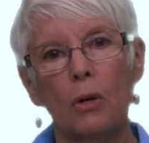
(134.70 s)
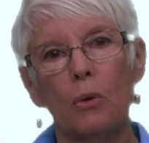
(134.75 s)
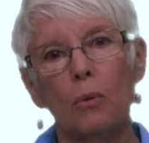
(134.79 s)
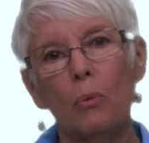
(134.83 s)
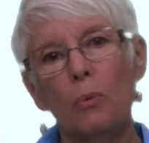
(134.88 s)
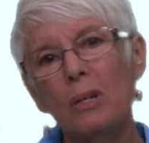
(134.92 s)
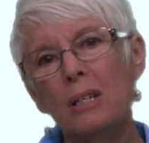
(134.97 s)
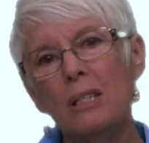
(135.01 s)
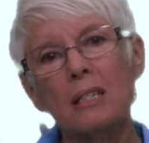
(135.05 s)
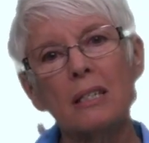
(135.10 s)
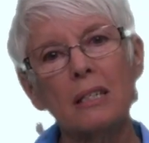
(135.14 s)

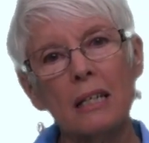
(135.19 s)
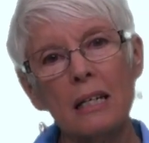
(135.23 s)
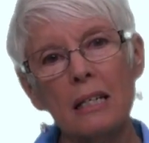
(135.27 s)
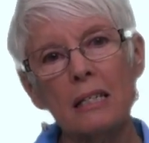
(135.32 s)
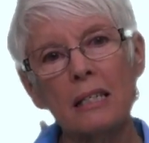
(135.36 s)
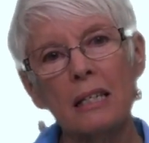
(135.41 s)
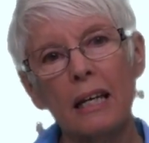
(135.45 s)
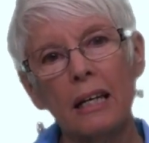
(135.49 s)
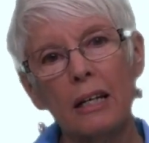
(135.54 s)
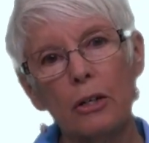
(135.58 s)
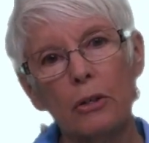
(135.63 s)
We
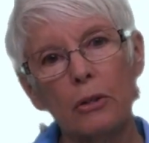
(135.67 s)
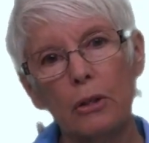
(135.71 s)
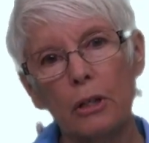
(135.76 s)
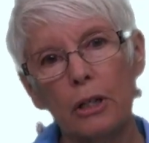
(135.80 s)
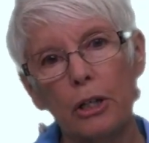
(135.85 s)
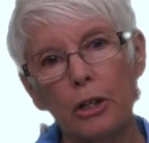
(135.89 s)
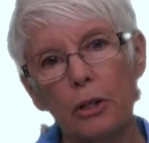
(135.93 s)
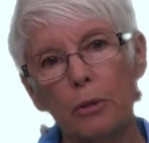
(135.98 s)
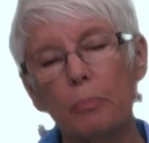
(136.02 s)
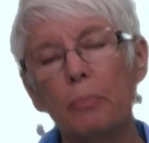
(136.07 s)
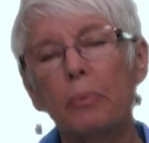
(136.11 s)
discussed that
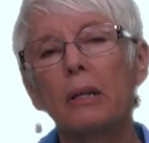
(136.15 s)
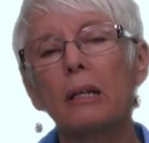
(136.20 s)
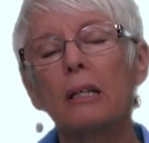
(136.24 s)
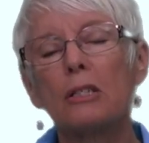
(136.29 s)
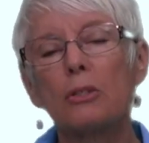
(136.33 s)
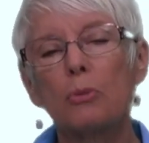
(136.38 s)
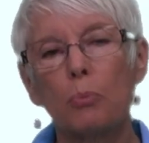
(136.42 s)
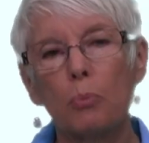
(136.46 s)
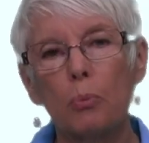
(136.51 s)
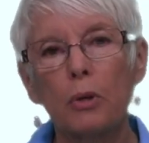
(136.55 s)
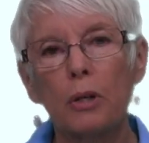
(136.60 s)
earlier, but
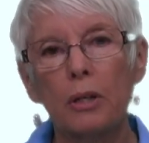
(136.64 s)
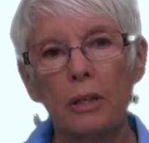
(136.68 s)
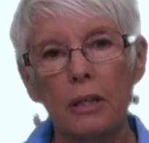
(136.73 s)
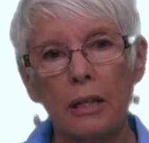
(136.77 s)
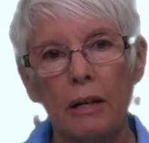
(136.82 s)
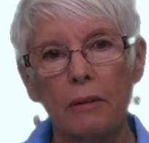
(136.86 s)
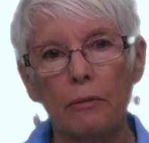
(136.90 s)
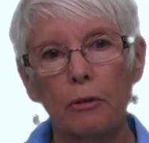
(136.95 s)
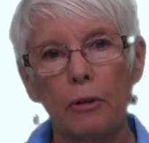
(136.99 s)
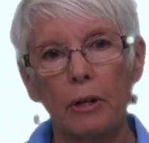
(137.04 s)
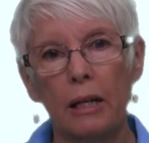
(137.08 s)
it's worth
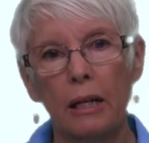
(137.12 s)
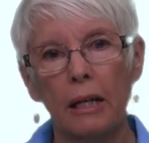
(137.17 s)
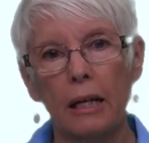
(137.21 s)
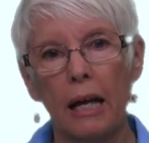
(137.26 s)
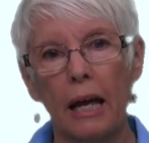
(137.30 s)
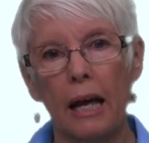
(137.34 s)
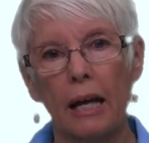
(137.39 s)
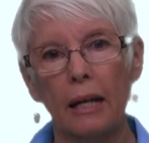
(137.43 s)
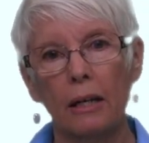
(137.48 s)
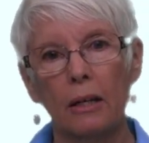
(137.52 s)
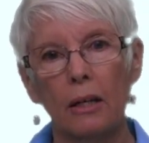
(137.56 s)
covering
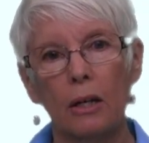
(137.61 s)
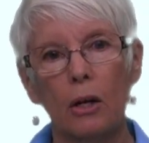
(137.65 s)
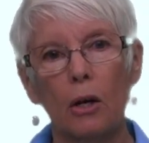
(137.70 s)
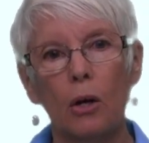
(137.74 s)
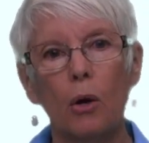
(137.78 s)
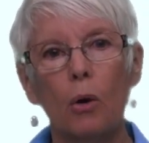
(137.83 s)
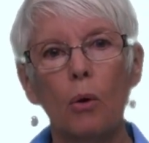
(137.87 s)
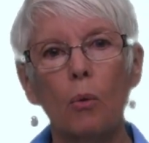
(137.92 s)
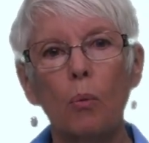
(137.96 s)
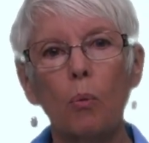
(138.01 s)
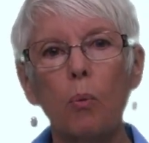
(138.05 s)
again.
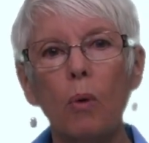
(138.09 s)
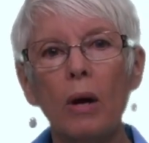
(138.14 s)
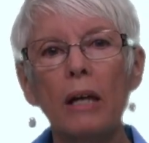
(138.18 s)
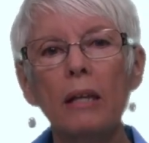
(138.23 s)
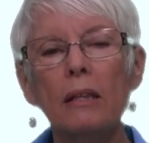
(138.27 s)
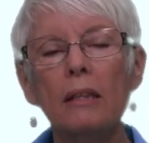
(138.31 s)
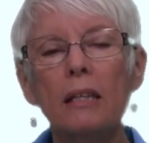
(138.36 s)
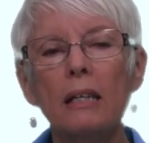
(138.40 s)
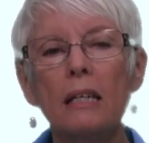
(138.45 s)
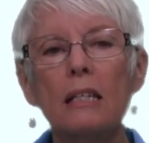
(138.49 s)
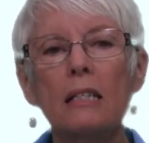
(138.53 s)

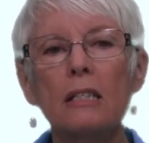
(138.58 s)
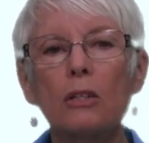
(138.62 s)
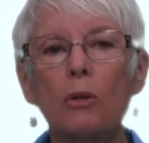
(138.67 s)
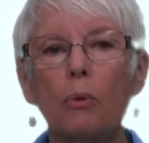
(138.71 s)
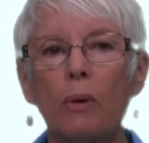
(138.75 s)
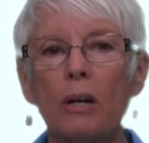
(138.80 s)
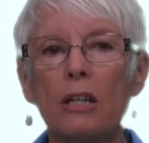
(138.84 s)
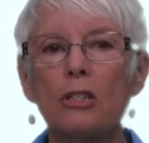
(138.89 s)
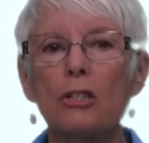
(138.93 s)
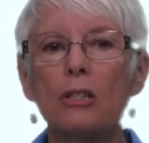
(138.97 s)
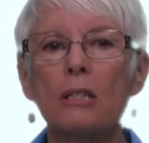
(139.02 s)
When these
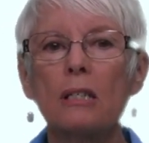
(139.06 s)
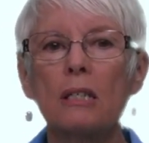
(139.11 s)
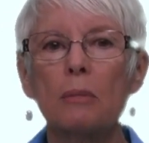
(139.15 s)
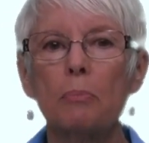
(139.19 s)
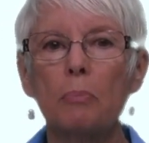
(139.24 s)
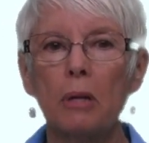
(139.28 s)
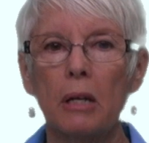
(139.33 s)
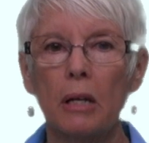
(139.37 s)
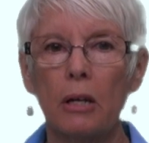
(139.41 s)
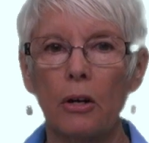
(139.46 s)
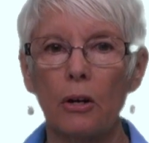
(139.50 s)
questions
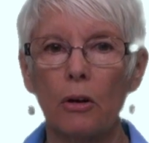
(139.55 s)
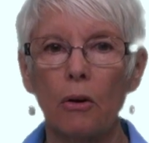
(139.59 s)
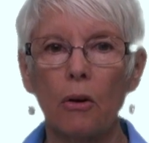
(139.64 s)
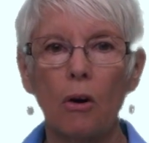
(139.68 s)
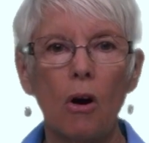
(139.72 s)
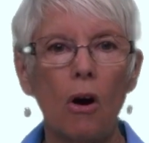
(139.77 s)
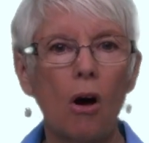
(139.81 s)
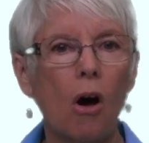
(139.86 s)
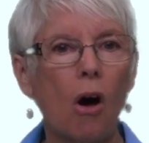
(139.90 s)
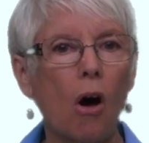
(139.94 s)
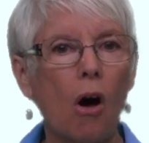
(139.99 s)
appear,
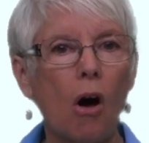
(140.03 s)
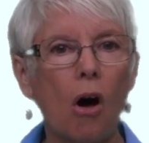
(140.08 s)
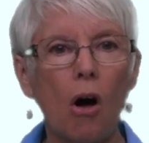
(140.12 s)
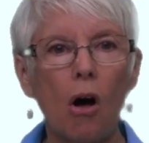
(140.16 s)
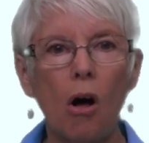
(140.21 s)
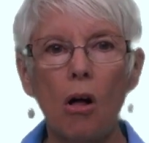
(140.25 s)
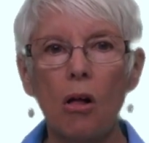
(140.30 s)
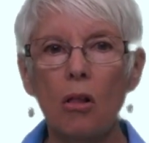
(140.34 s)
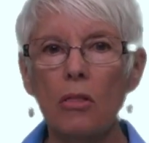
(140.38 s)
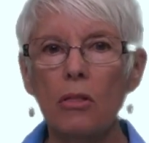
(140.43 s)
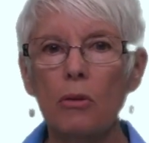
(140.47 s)

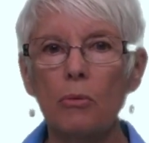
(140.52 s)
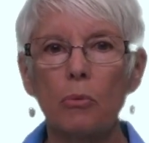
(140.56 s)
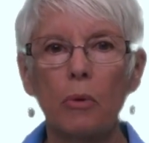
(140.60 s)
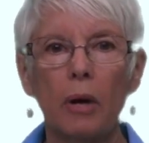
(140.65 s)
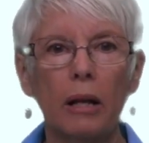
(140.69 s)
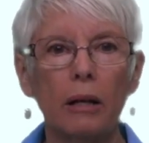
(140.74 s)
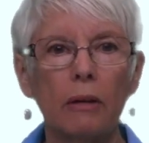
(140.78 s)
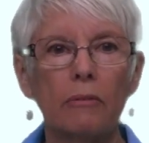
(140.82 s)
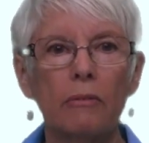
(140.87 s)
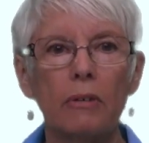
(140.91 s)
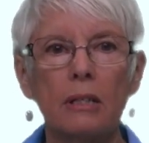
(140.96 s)
all the
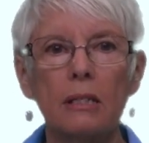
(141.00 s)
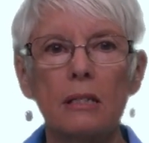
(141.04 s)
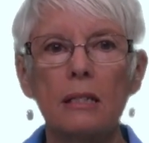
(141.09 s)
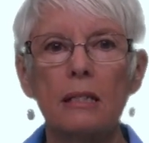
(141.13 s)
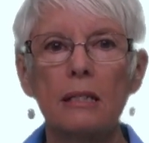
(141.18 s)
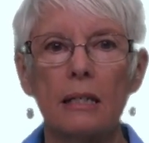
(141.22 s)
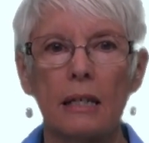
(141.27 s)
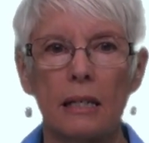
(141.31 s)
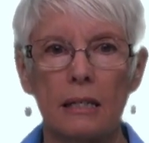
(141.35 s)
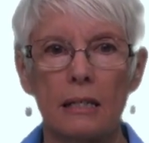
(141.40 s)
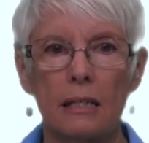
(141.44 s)
relevant
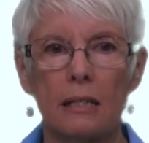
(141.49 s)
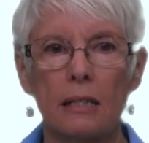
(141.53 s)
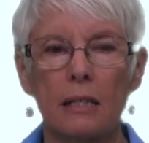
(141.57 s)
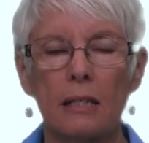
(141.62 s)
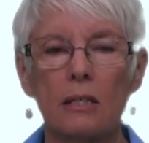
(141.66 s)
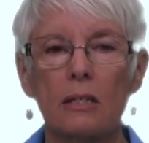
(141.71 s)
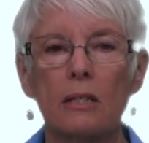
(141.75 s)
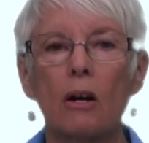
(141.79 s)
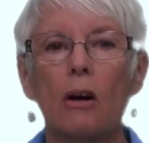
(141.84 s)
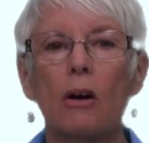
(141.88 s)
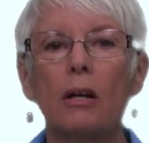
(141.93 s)

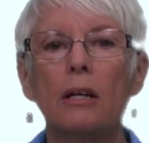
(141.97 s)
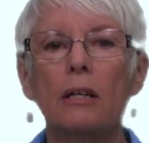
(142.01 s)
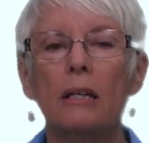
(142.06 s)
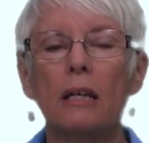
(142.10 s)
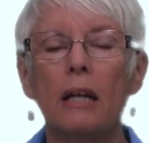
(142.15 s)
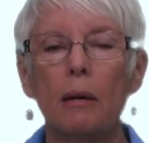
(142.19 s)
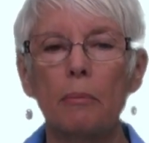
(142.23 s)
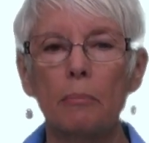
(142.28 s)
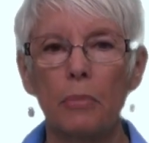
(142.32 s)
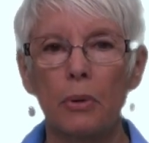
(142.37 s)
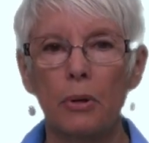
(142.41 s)
sentences are
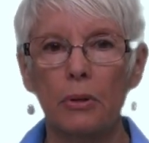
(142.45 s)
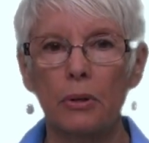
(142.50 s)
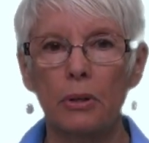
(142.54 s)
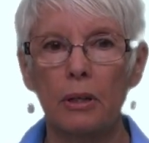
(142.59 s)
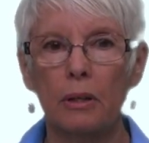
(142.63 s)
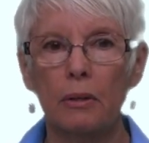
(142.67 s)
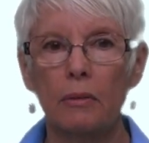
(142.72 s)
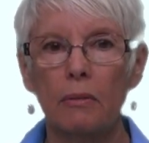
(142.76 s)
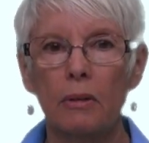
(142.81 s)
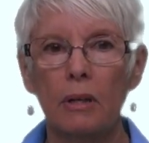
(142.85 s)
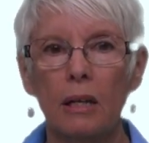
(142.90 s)
numbered.
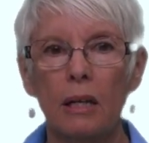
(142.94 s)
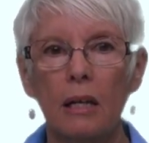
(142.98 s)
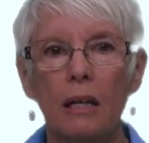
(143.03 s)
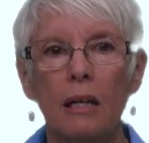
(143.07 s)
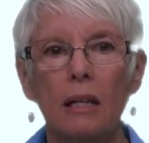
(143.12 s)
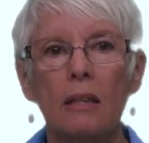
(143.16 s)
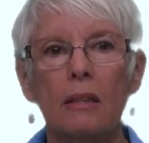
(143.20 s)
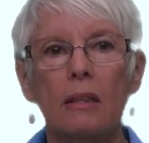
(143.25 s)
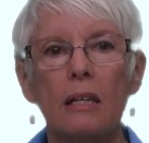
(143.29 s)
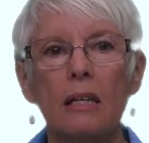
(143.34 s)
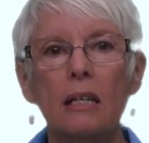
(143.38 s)

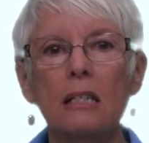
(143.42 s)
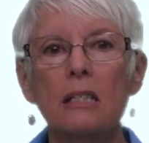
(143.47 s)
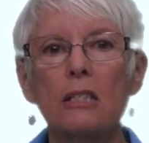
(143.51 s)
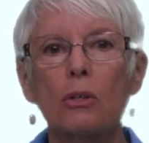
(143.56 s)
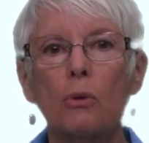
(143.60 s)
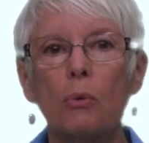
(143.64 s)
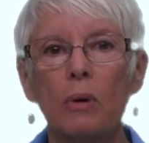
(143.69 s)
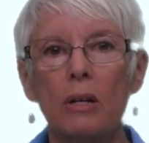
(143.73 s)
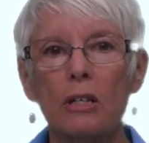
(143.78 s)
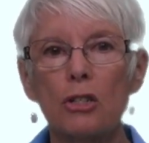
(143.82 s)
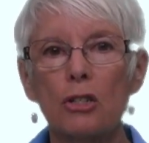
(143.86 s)
These
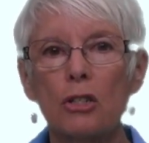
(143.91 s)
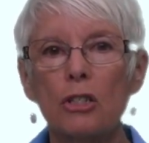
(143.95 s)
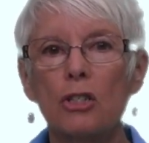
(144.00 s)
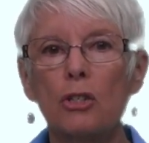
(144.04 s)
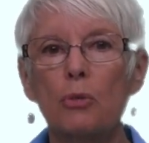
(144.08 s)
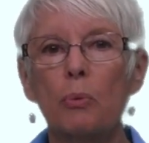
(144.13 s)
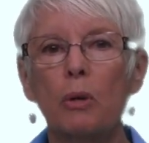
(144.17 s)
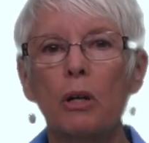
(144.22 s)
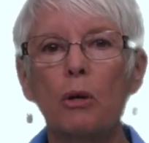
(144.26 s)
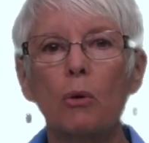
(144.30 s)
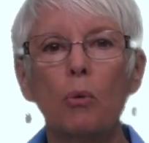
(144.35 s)
questions
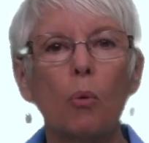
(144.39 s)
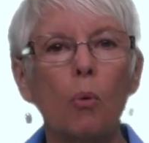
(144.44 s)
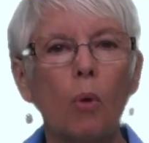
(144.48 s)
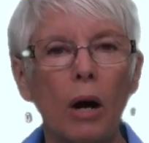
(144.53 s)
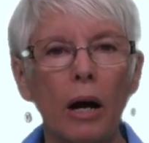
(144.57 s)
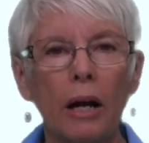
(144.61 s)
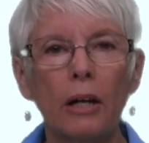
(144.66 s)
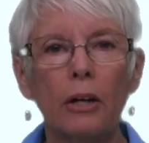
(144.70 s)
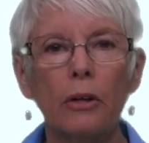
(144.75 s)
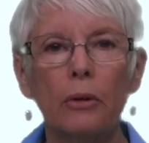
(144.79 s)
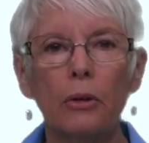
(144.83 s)

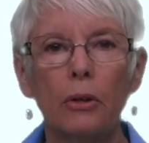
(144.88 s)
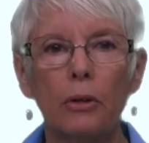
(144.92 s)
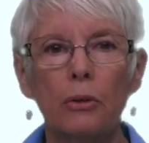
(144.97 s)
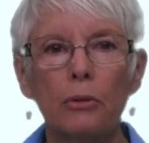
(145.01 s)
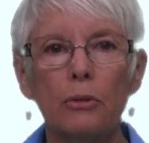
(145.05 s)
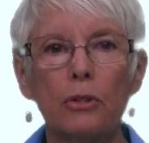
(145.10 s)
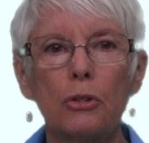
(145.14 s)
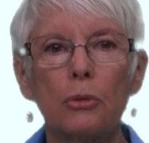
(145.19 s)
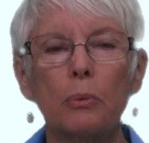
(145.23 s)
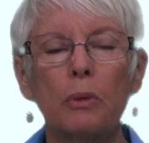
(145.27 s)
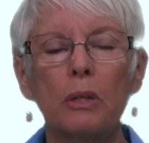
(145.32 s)
require you
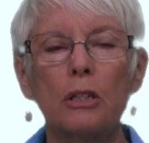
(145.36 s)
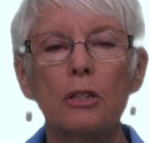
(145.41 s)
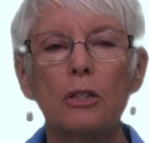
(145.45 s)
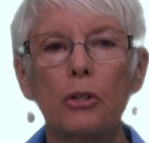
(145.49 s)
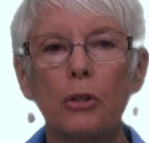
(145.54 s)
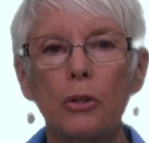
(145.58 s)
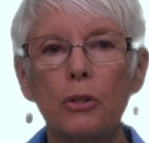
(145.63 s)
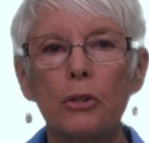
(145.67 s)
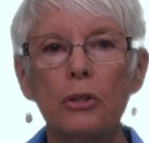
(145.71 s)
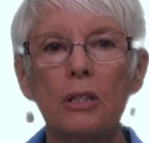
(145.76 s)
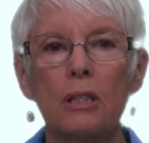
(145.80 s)
to
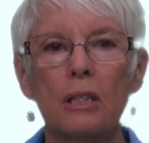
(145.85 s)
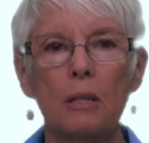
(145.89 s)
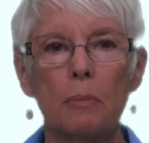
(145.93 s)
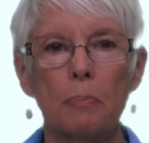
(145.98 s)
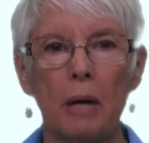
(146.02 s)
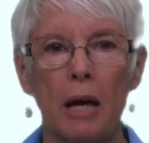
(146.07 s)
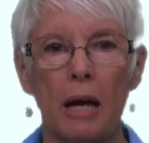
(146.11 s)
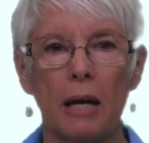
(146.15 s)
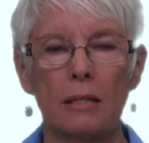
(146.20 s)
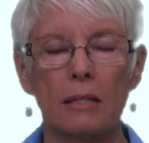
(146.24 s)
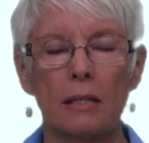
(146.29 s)
return to the
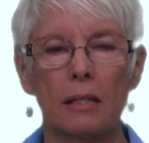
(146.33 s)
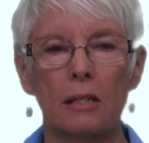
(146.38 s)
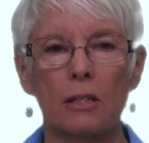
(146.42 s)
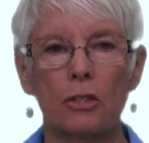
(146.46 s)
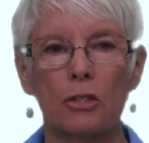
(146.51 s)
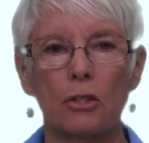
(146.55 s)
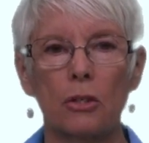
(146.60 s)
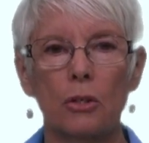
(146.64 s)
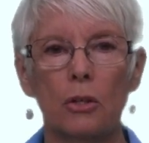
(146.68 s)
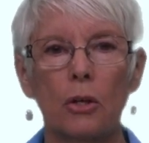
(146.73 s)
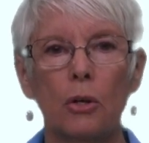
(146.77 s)
passage,